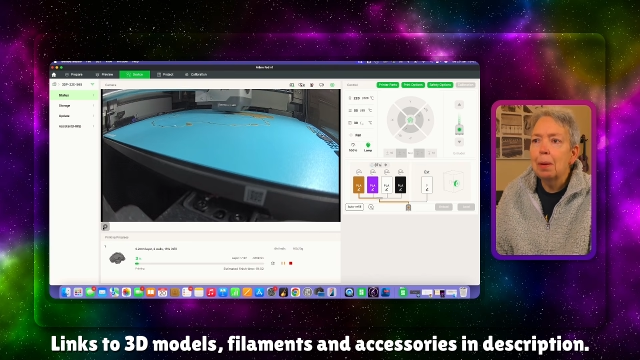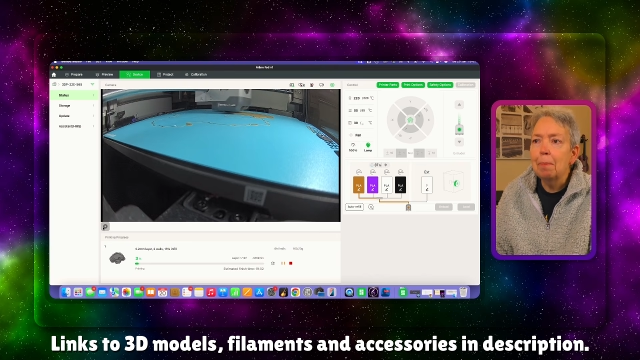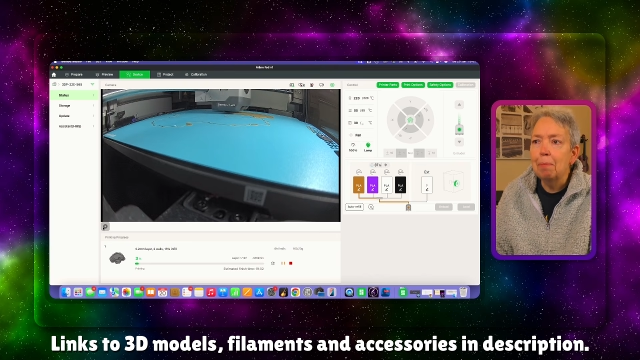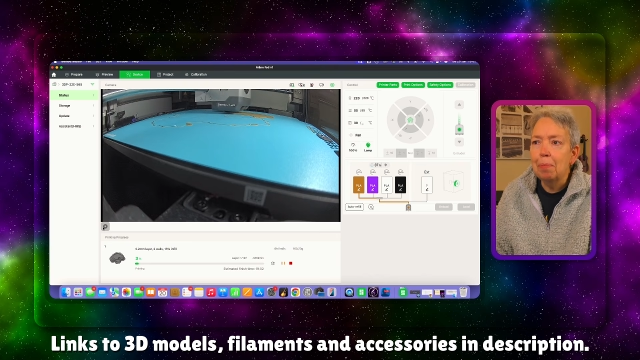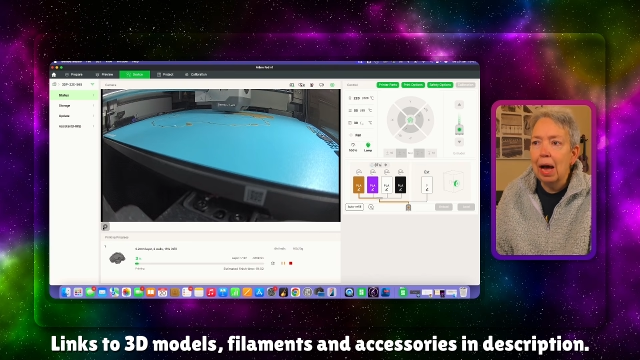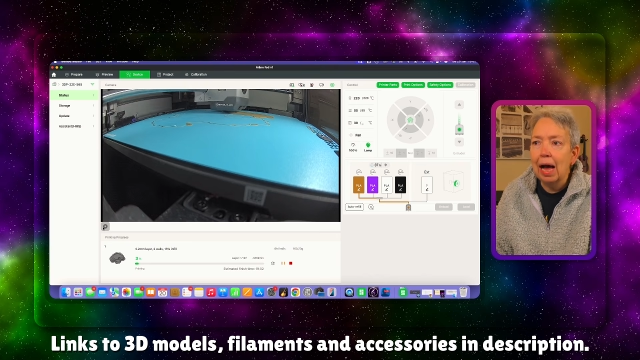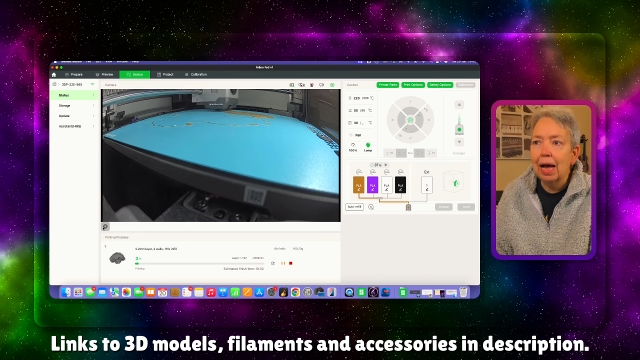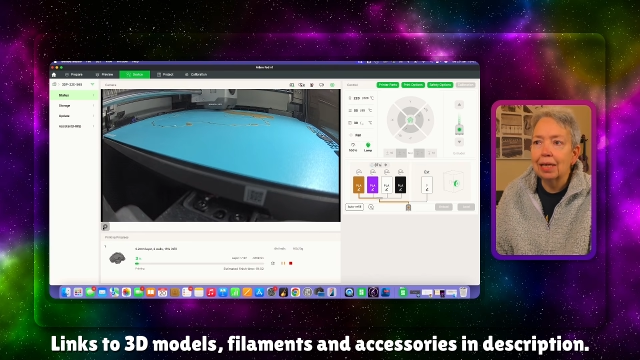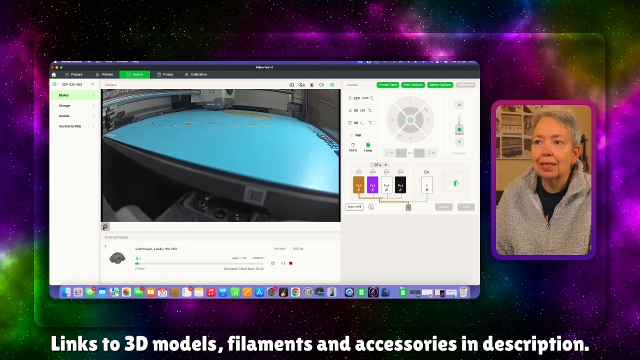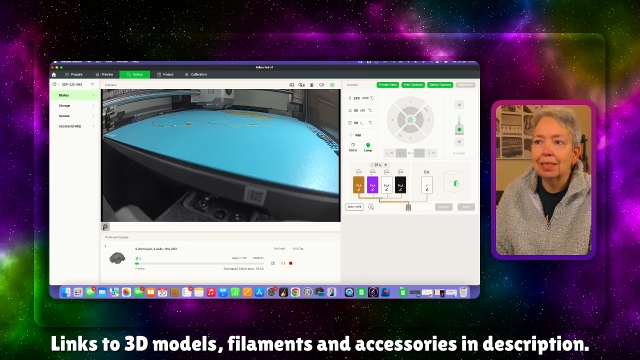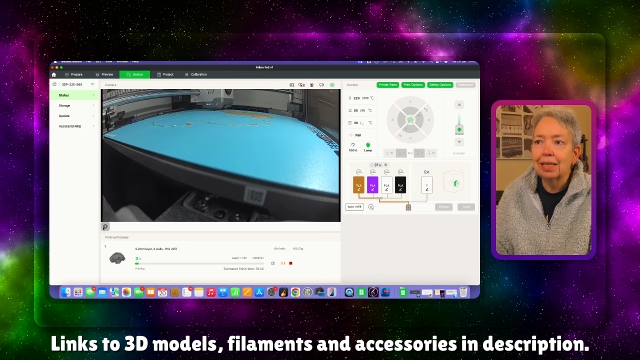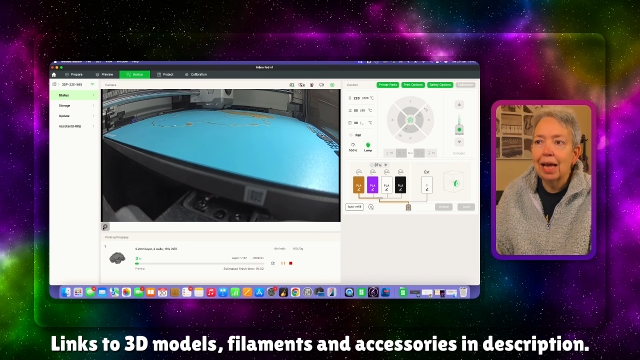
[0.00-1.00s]

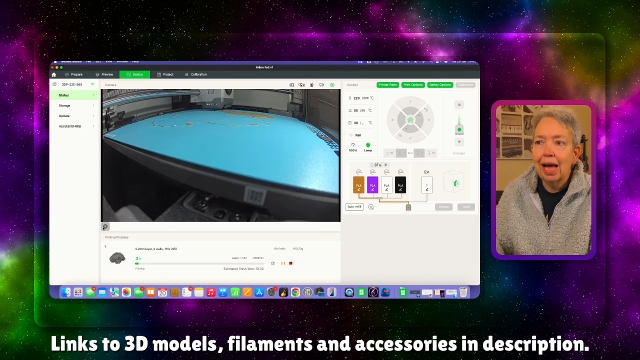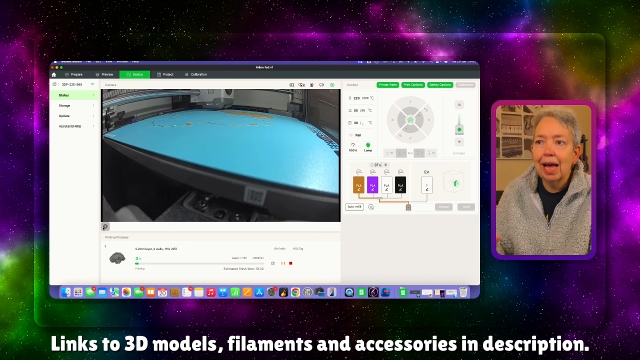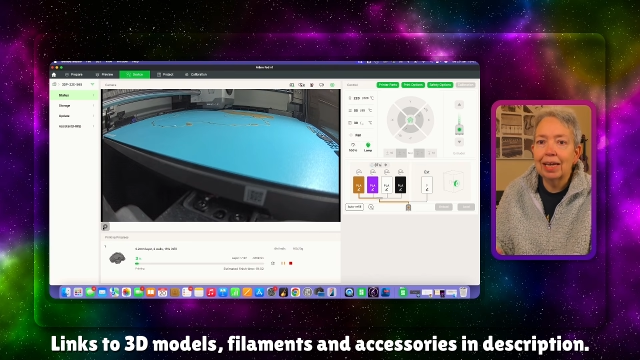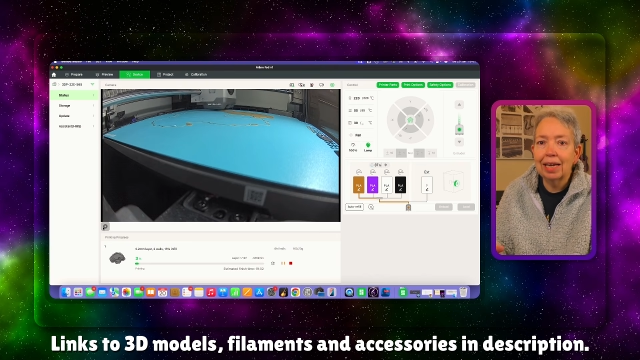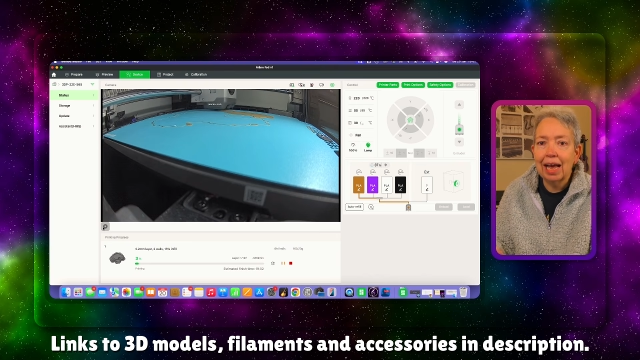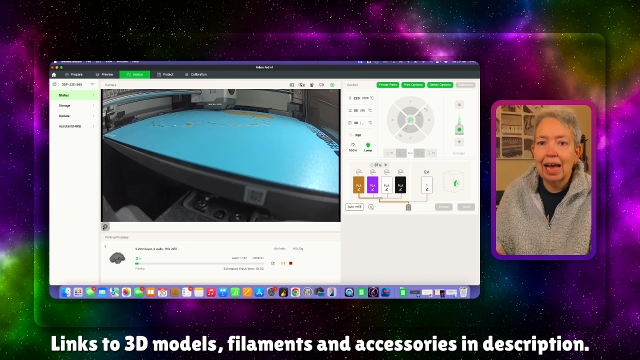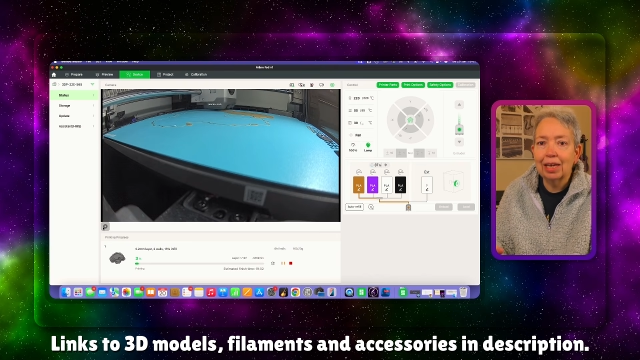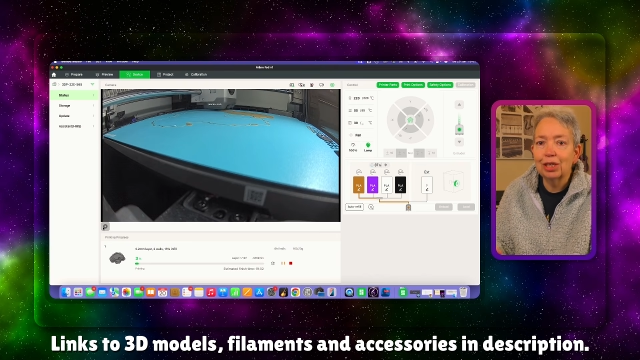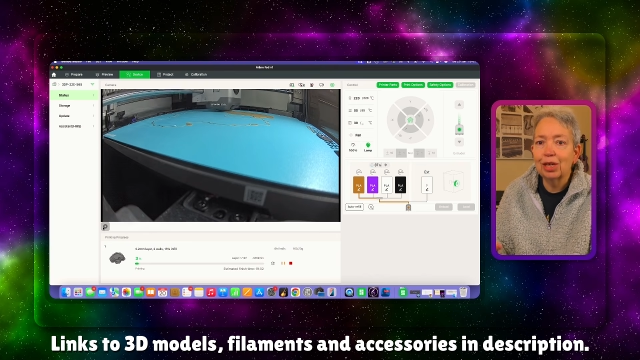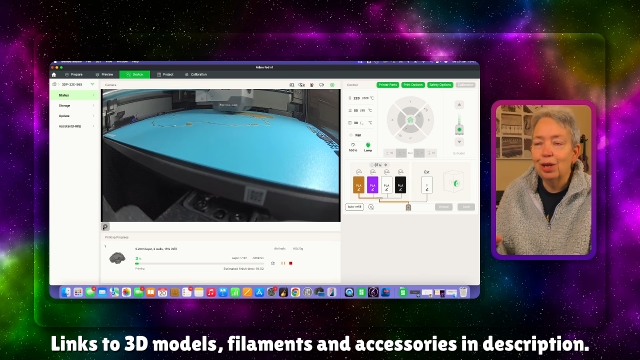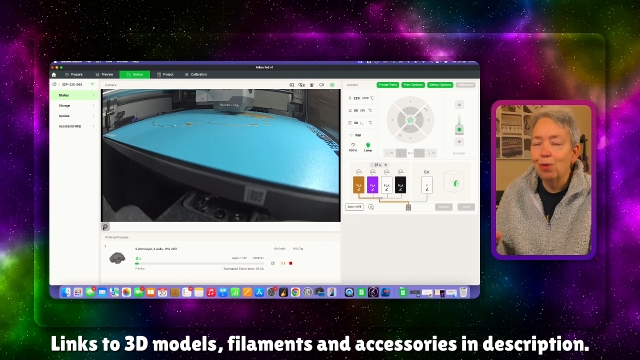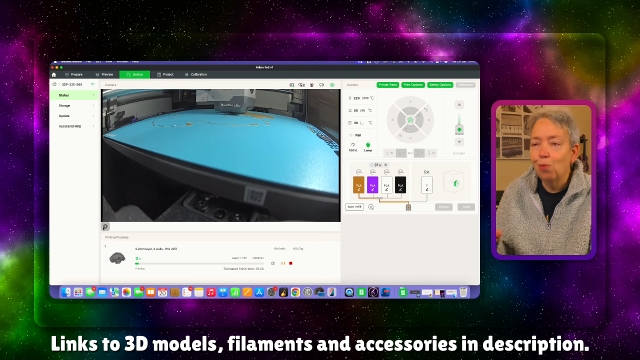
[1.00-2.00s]
but I can
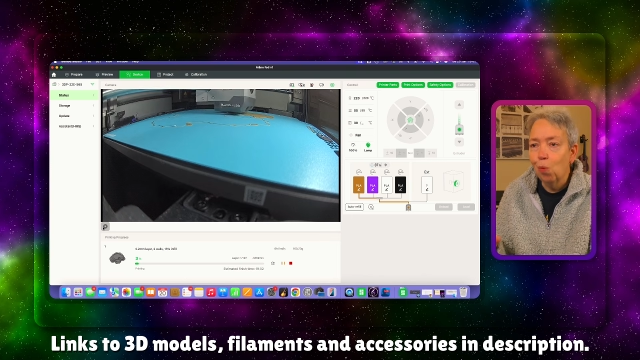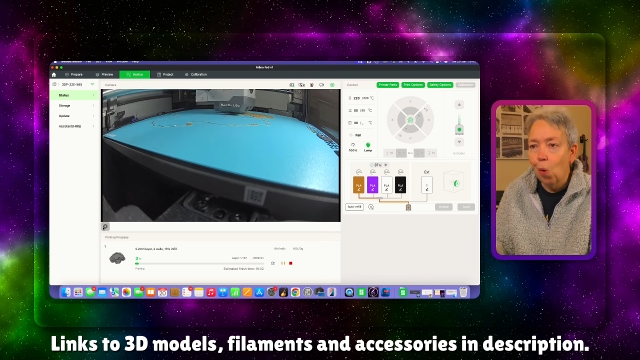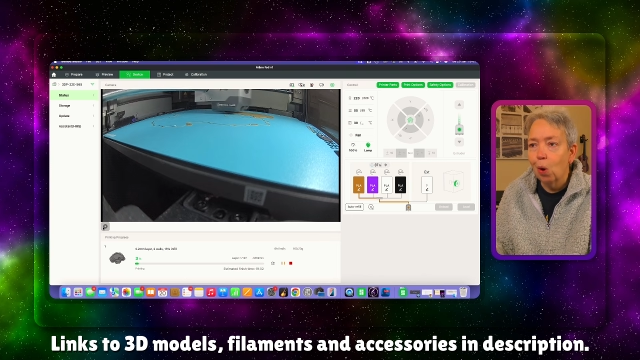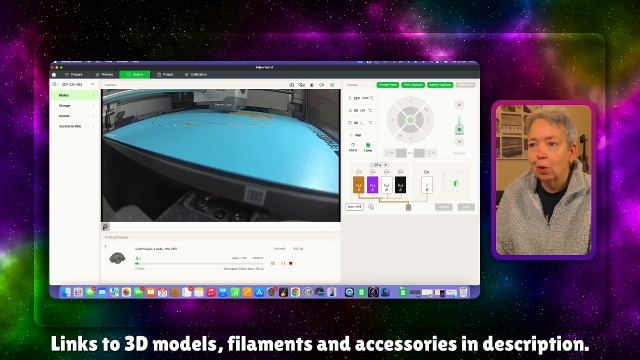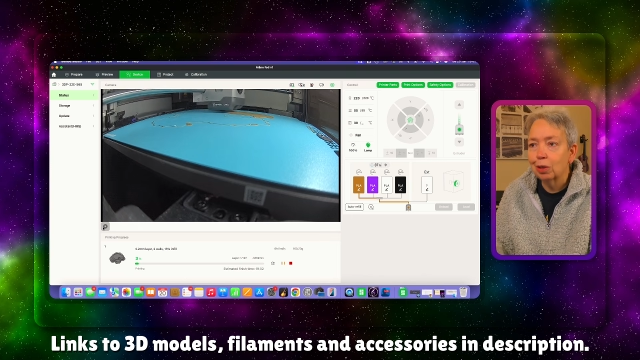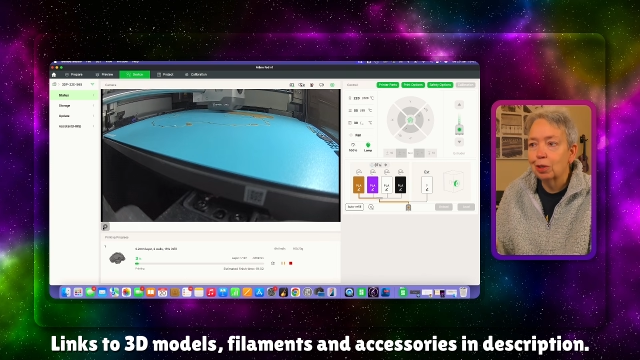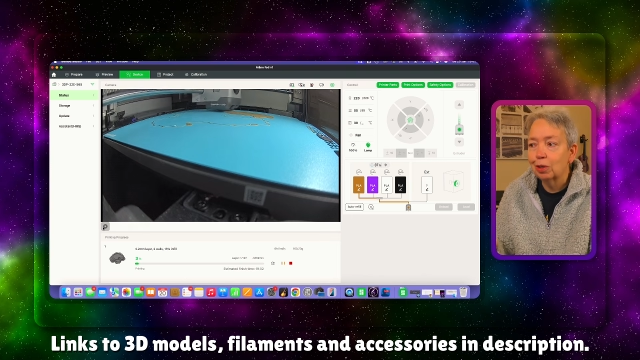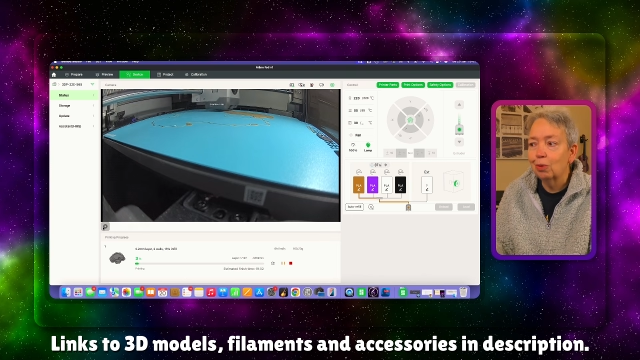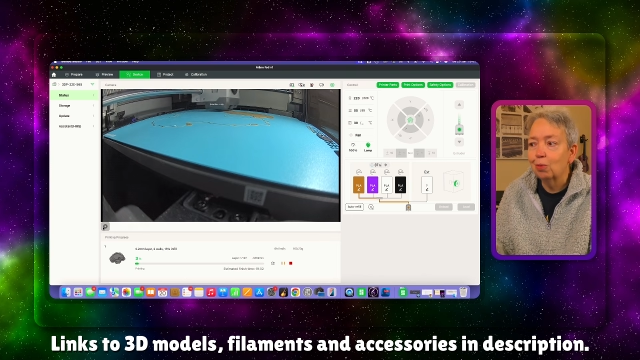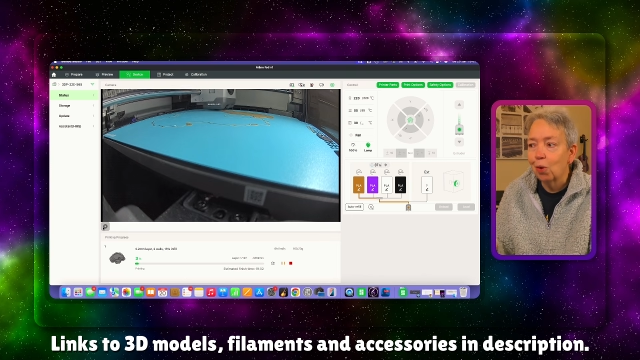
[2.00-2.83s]
actually watch